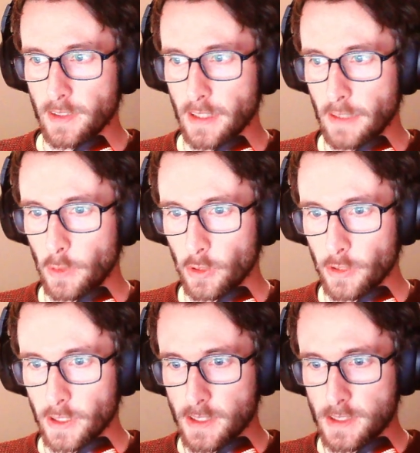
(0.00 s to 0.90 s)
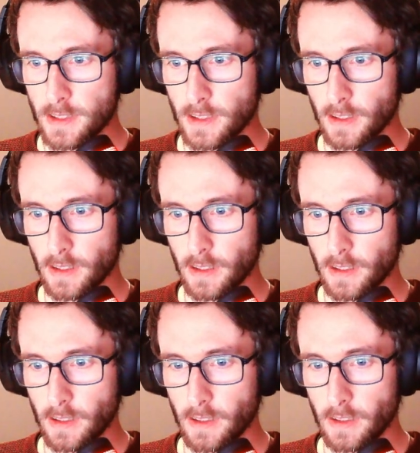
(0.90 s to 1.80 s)
everyone is
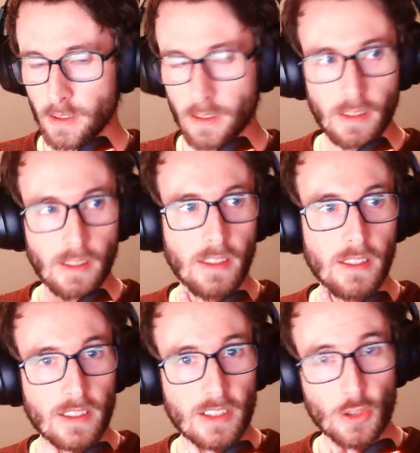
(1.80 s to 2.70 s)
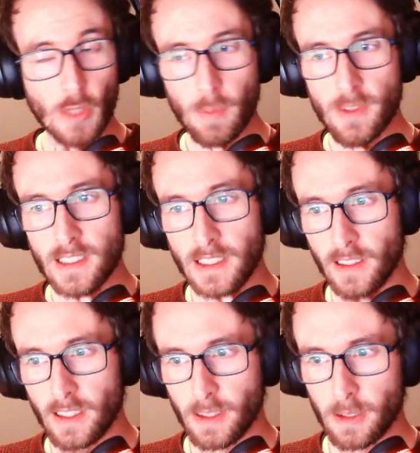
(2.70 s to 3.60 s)
trapped in
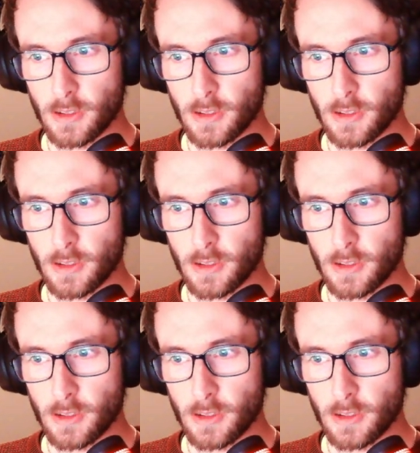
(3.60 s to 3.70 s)
a